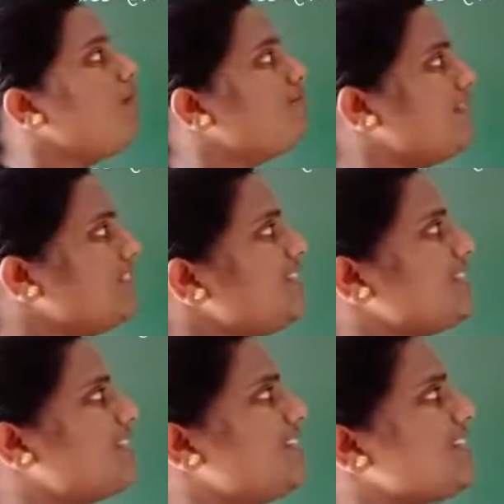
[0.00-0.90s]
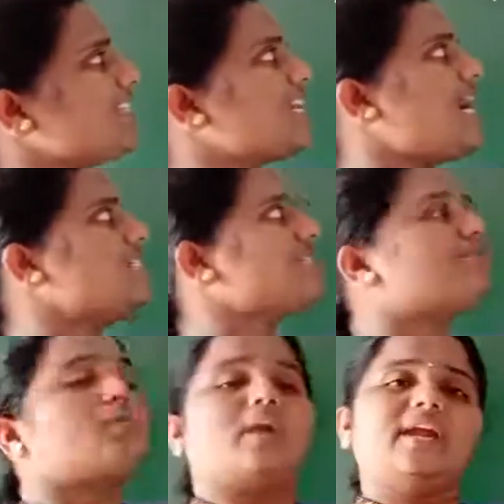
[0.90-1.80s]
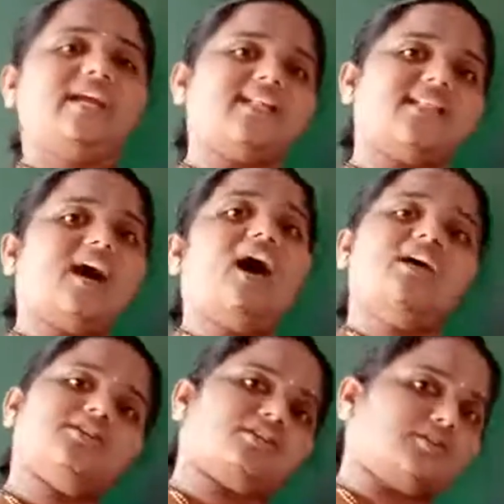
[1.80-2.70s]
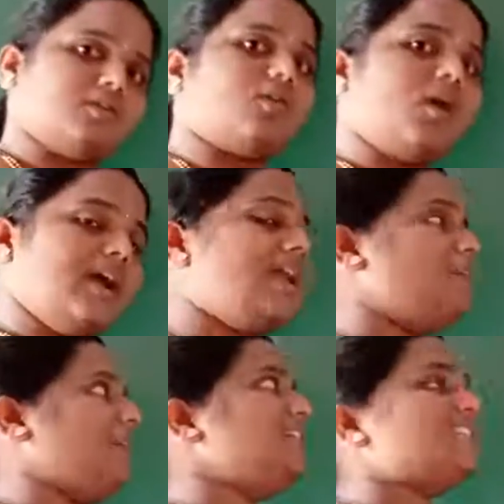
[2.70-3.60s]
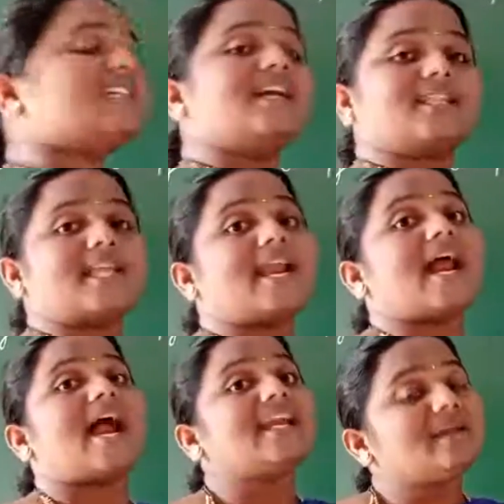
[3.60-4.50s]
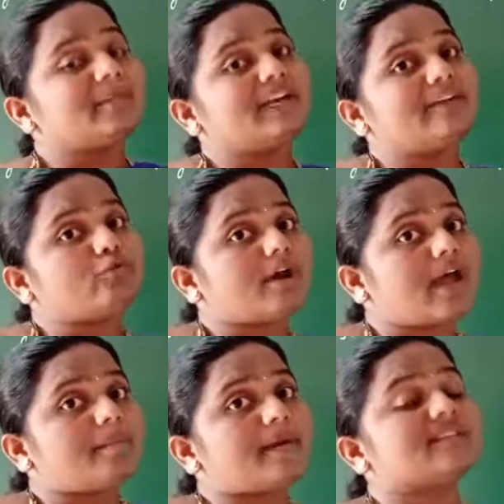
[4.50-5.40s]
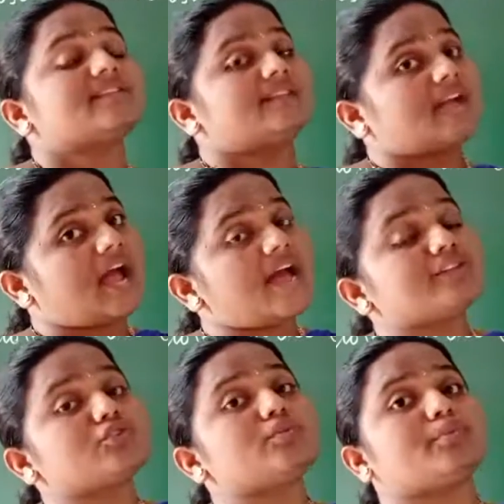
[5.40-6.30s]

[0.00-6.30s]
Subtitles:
when the current starts flowing in the coil, means then ultimately what happens? There has to